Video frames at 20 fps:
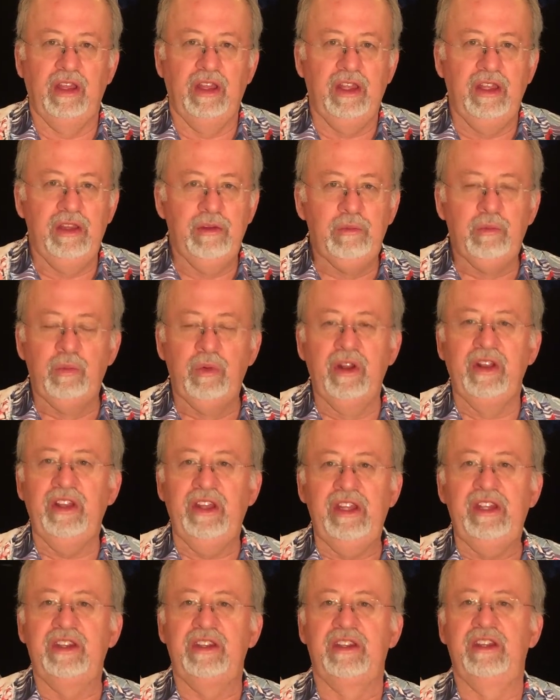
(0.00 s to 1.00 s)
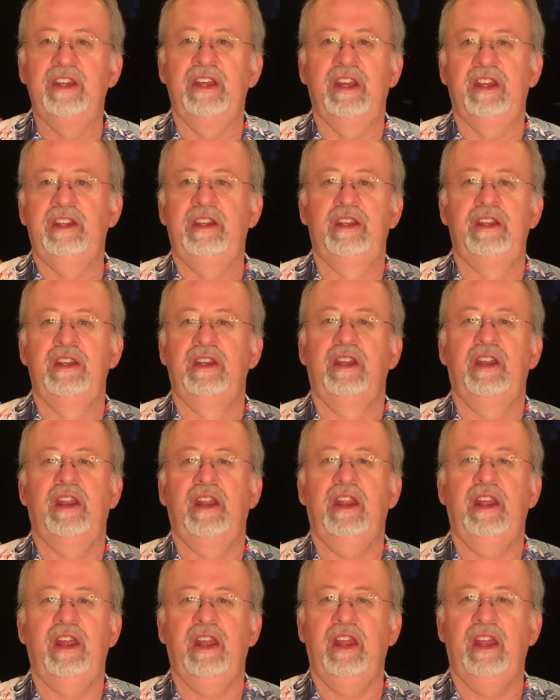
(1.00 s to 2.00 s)
he really did
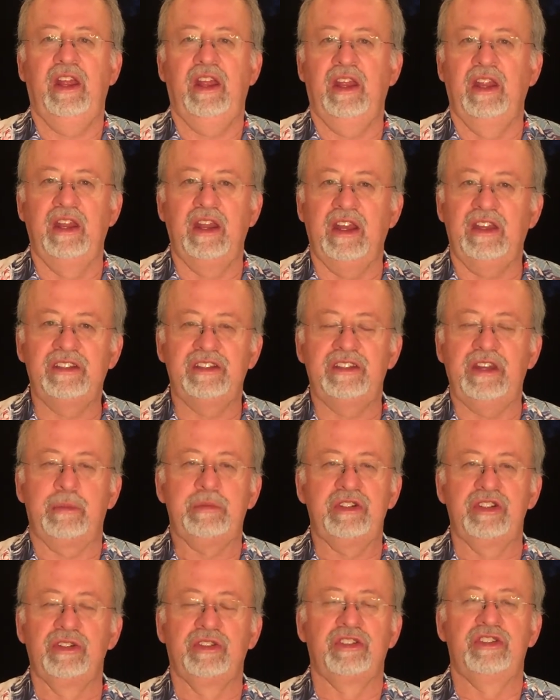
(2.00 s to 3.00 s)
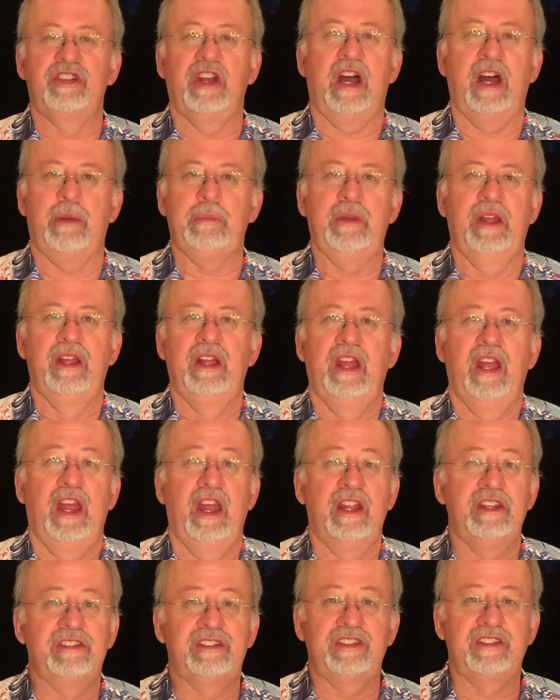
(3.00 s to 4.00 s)
an exceptional job.
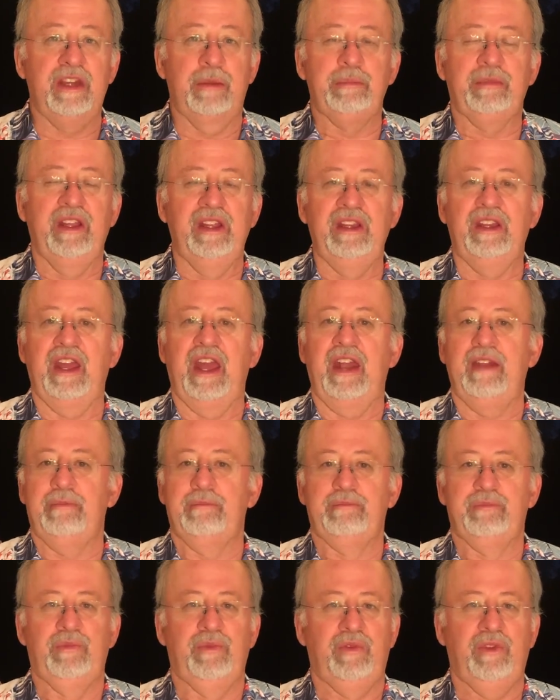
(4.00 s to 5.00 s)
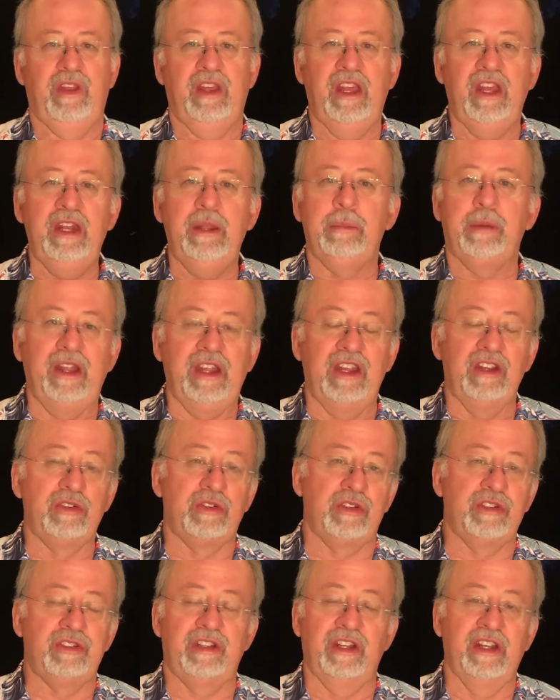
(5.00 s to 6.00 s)
and something that anybody
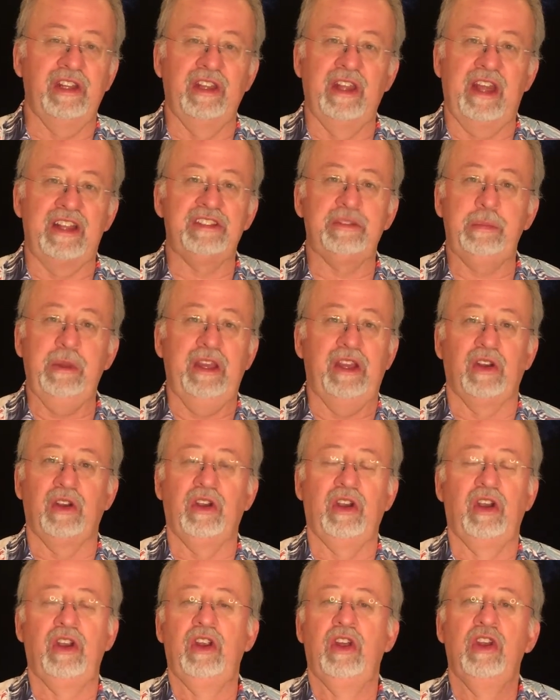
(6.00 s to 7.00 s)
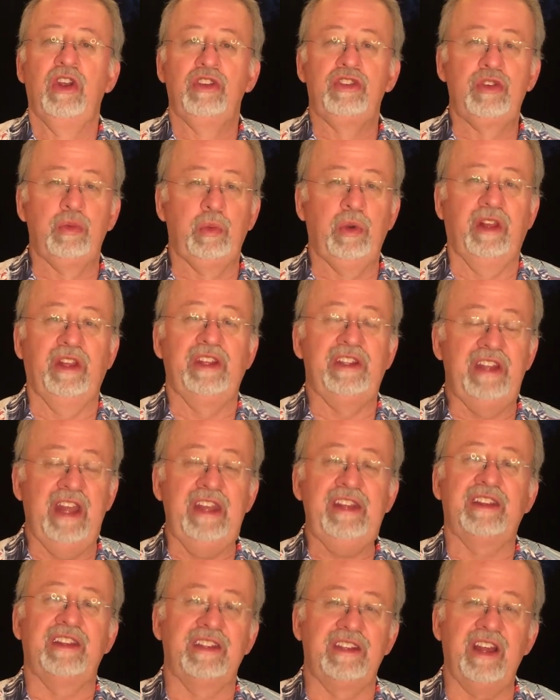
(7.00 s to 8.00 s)
interested in that speaker should really
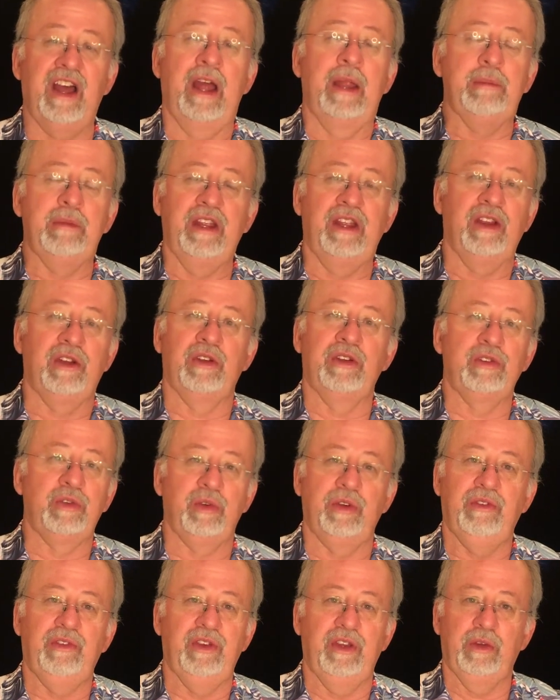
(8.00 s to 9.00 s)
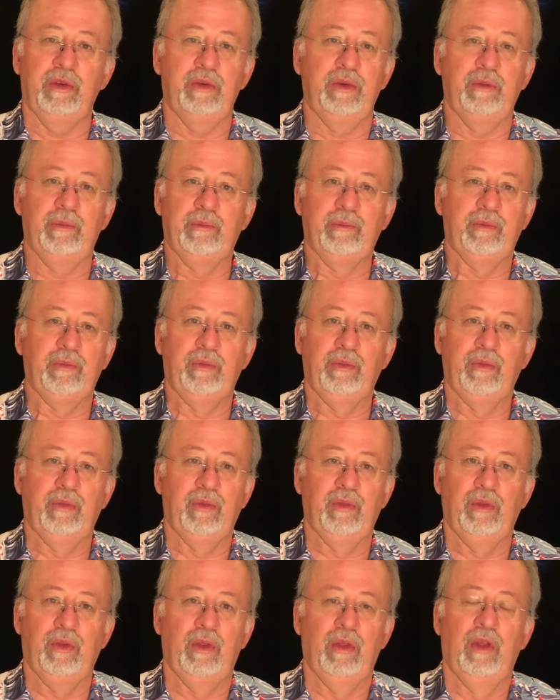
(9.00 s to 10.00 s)
take the time to hear his review.
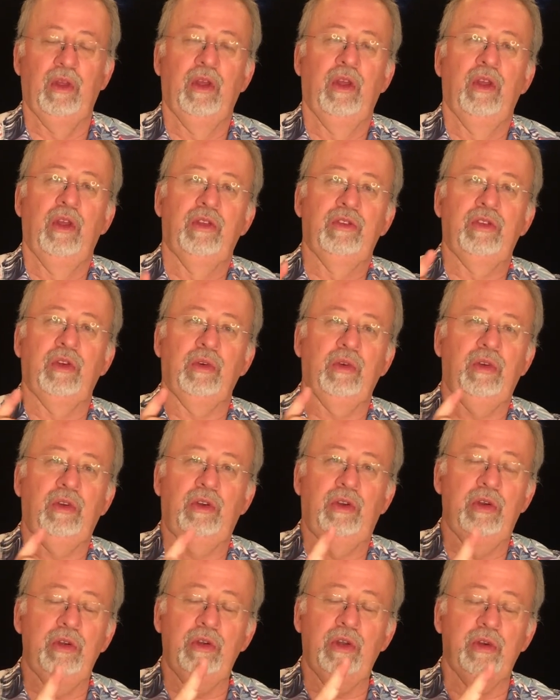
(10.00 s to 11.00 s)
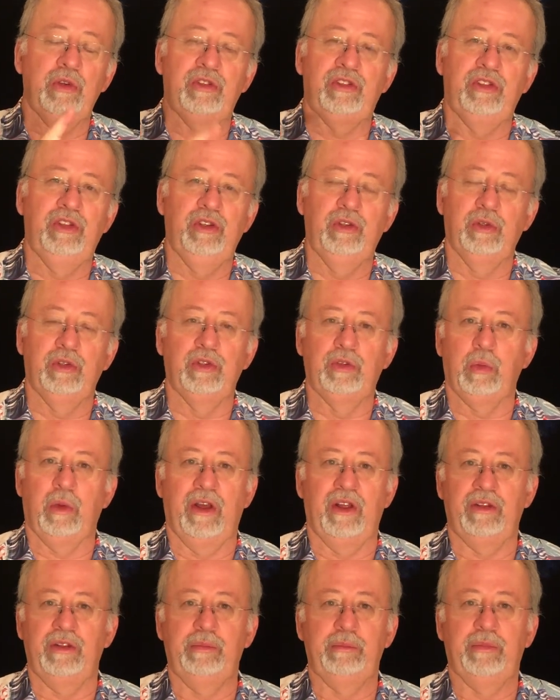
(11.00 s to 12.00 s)
So kudos to you as
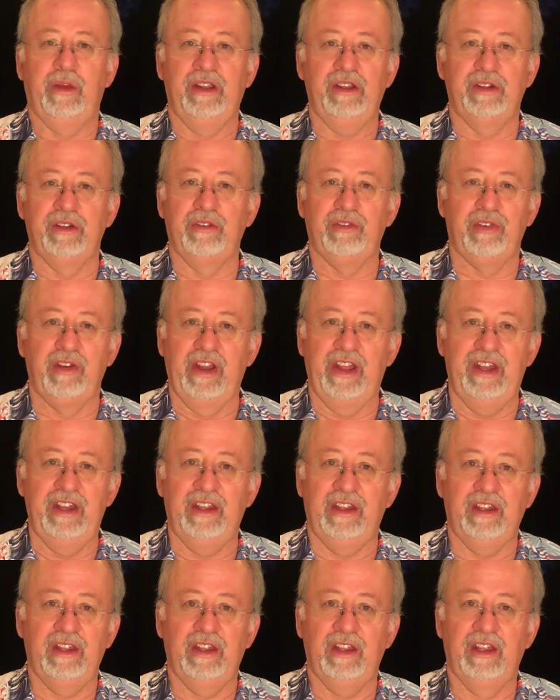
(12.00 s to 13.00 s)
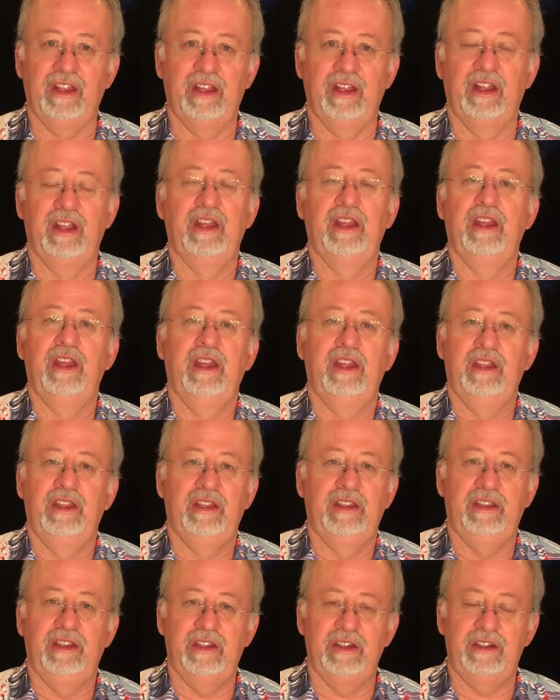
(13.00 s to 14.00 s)
well, my good friend.
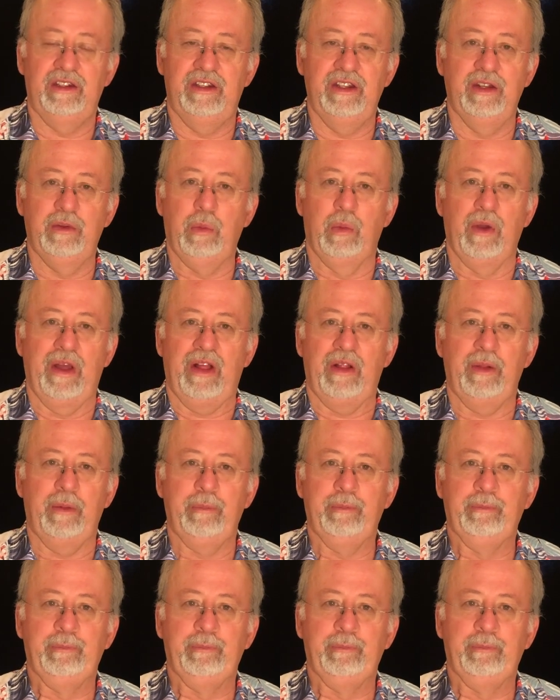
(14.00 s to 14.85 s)
Did well.